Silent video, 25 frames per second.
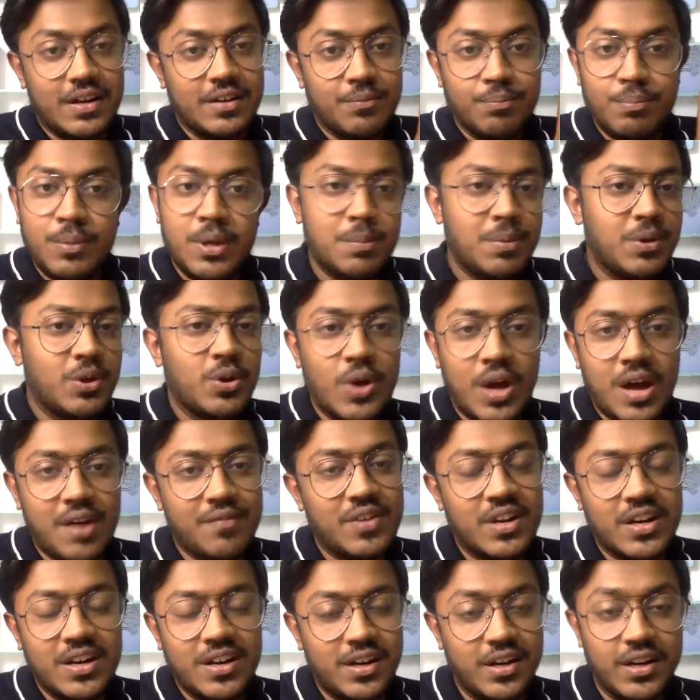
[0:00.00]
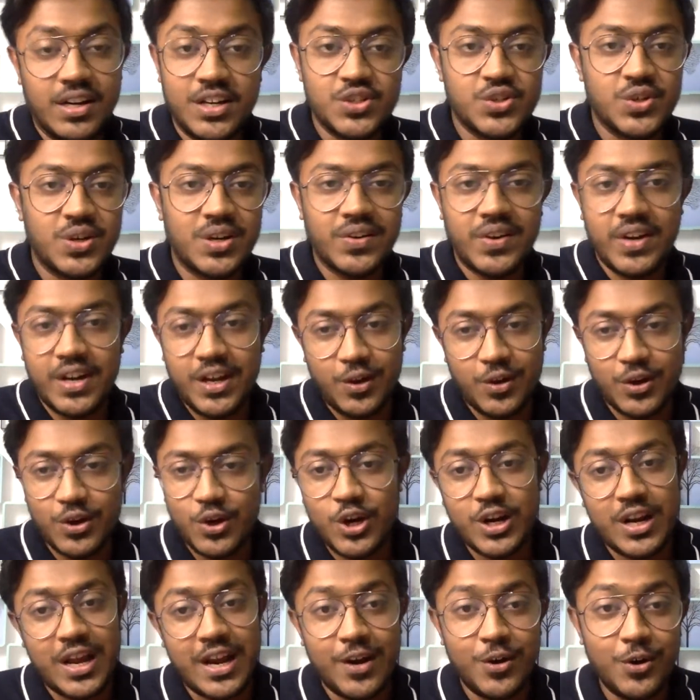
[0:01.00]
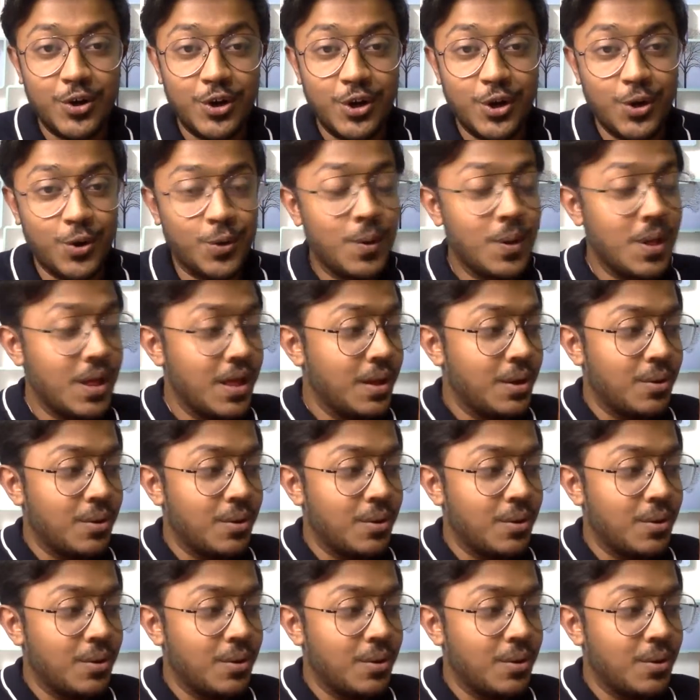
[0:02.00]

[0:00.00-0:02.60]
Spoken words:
maybe you have done an industrial training or not, I don't know,